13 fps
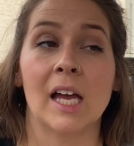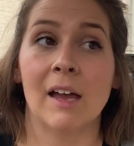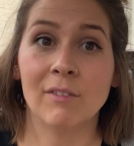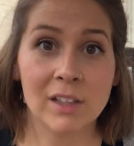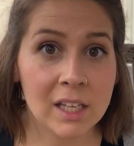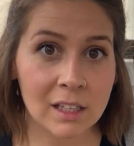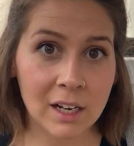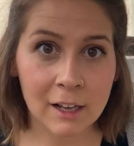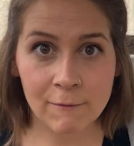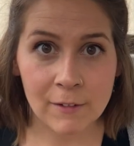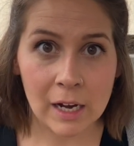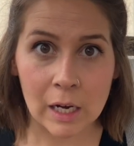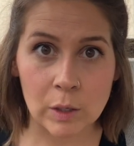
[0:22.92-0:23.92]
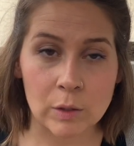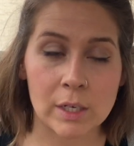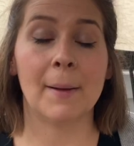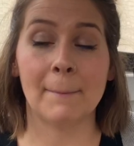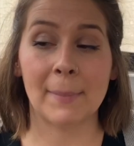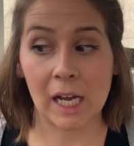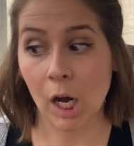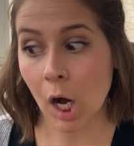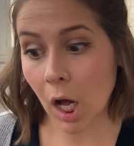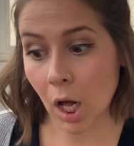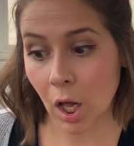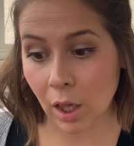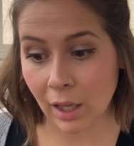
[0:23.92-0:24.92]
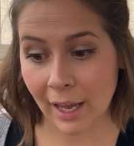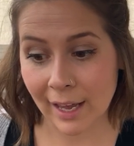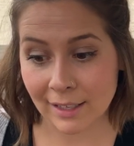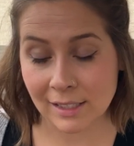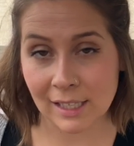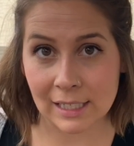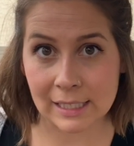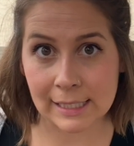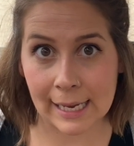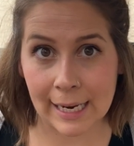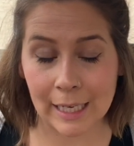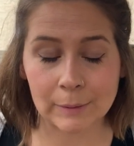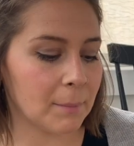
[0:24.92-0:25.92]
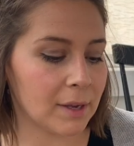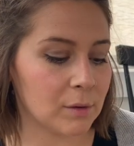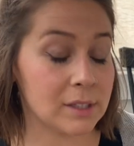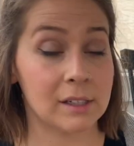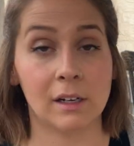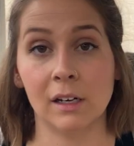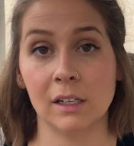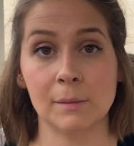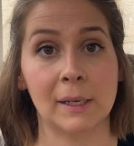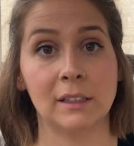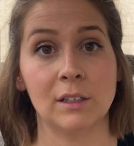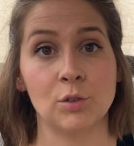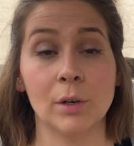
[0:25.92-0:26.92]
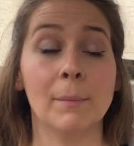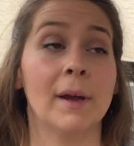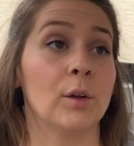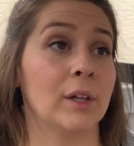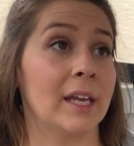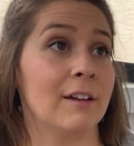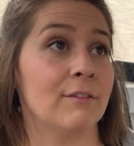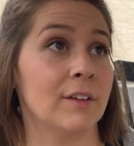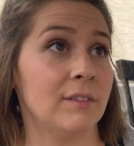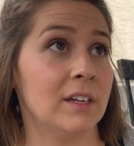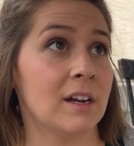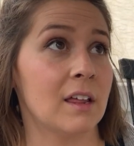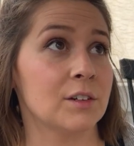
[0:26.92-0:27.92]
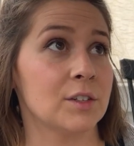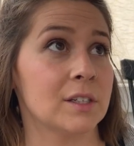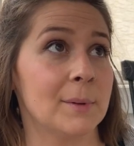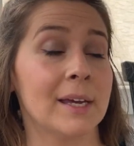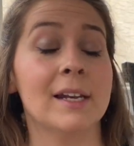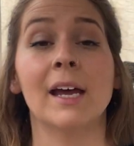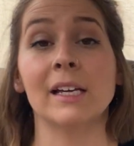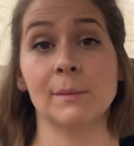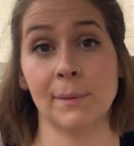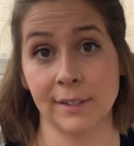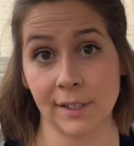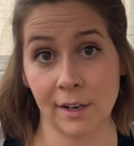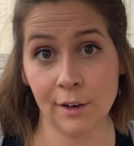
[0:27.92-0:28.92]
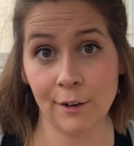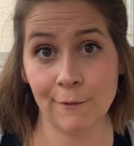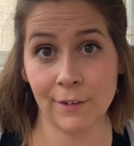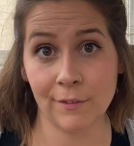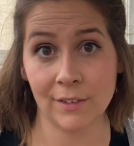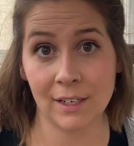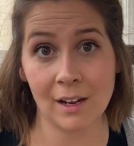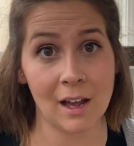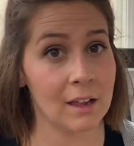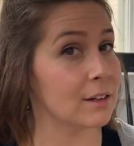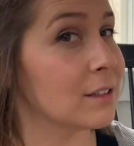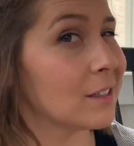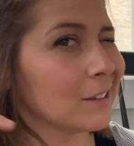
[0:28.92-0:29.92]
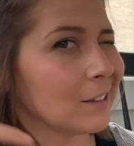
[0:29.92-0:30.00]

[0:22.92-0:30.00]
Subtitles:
everything that I found, my haul as they say. It was an unexpected trip. I only had $50 to spend. I spent $150.